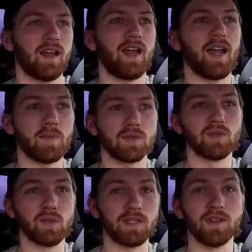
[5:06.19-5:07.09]
I
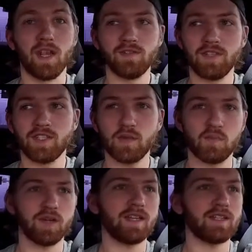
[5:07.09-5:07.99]
absolutely love these
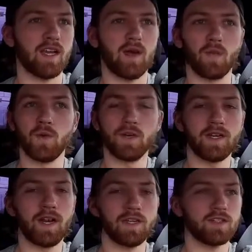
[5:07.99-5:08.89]
springs. I would
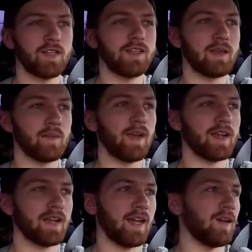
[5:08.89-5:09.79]
not trade them
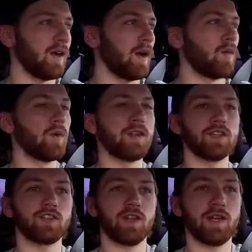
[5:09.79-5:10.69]
back out. I
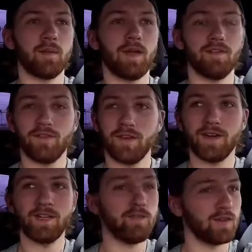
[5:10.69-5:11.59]
wouldn't trade them out for a
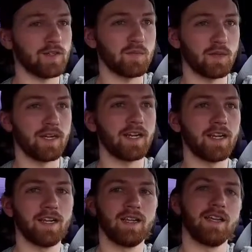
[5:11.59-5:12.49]
different spring.
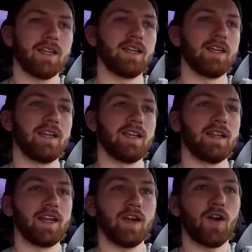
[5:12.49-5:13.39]

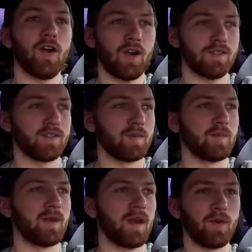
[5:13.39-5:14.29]
They are
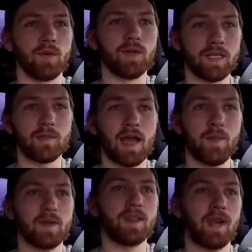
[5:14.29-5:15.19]
awesome. I really am
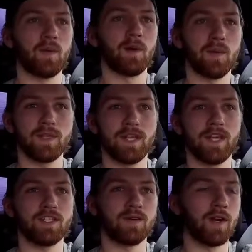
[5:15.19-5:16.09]
happy that I went with the
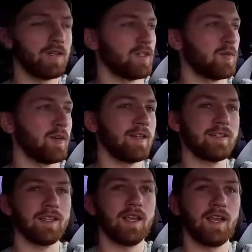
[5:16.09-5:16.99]
H&R
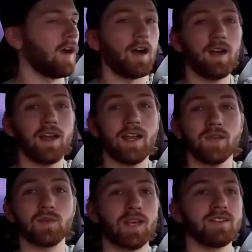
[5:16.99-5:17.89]
springs. Alright
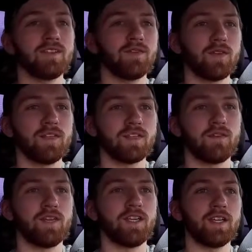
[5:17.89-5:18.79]
guys, well that's it for this
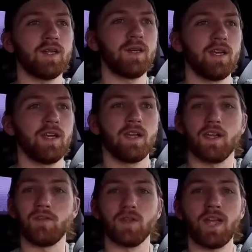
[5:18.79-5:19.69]
video.
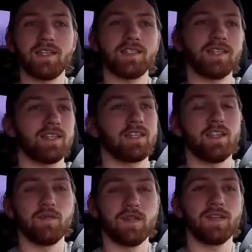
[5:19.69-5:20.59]
If you liked it,
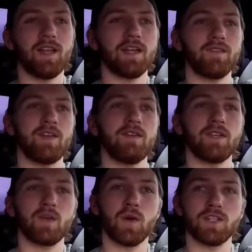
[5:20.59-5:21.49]
give me a like. If you have
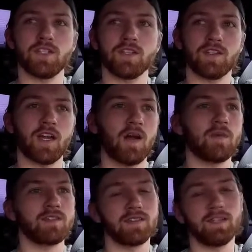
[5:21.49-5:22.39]
any questions or
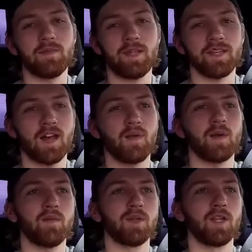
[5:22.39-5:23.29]
comments, leave me a
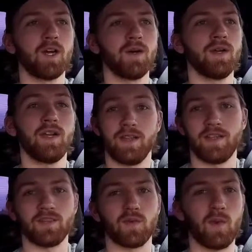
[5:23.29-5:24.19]
comment below.
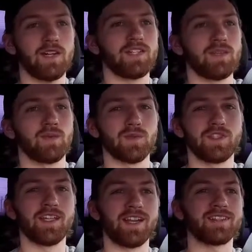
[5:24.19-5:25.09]
Thanks for watching.
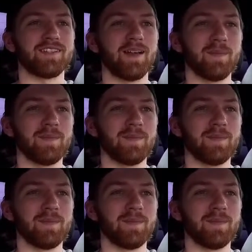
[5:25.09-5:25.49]
See you next time.